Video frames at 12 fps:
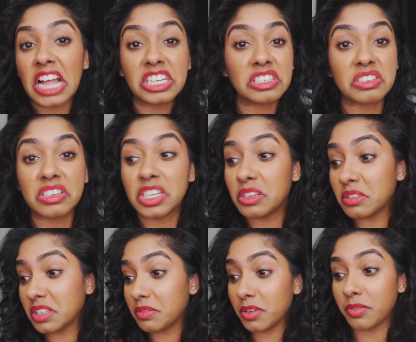I'm just gonna
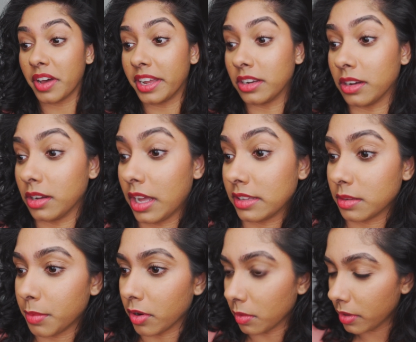use the viewfinder as
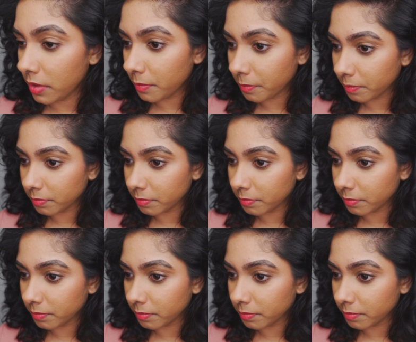a mirror. What?